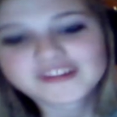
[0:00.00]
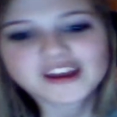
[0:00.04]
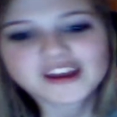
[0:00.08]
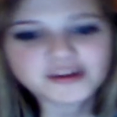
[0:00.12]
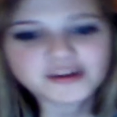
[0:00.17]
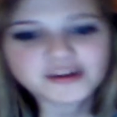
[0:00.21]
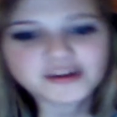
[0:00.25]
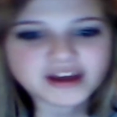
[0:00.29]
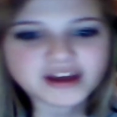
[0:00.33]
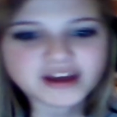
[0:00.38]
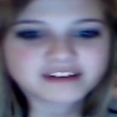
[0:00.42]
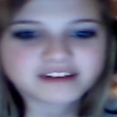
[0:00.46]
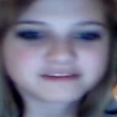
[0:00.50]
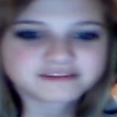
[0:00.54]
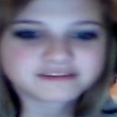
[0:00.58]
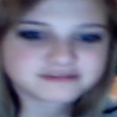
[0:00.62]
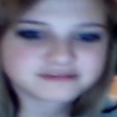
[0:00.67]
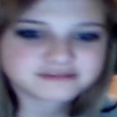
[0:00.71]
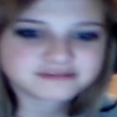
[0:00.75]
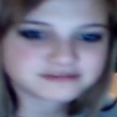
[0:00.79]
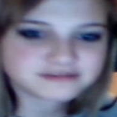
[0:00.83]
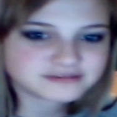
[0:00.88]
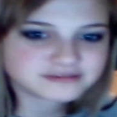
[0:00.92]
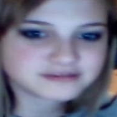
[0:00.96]
Anyway,
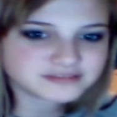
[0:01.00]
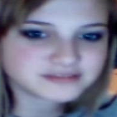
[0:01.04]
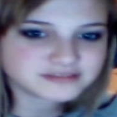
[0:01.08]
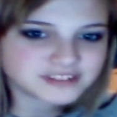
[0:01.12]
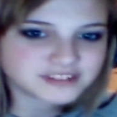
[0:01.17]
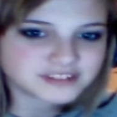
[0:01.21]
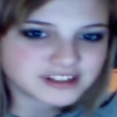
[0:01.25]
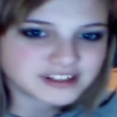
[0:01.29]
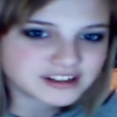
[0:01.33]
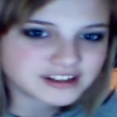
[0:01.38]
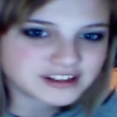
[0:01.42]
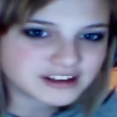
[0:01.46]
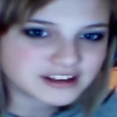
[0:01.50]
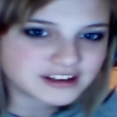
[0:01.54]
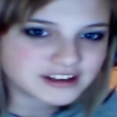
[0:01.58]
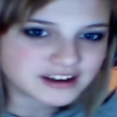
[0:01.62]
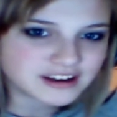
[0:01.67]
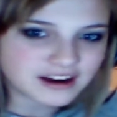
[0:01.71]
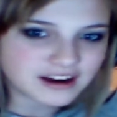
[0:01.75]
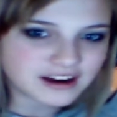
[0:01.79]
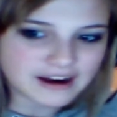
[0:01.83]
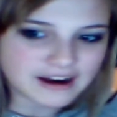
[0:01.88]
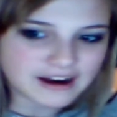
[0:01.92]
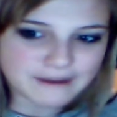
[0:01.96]

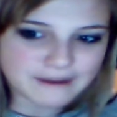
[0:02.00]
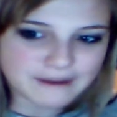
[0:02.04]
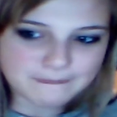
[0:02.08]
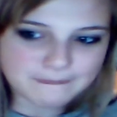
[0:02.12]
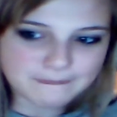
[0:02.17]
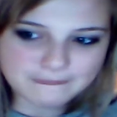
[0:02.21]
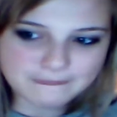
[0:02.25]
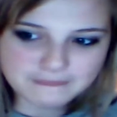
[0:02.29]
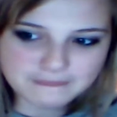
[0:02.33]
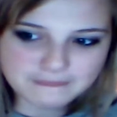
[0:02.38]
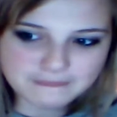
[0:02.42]
um,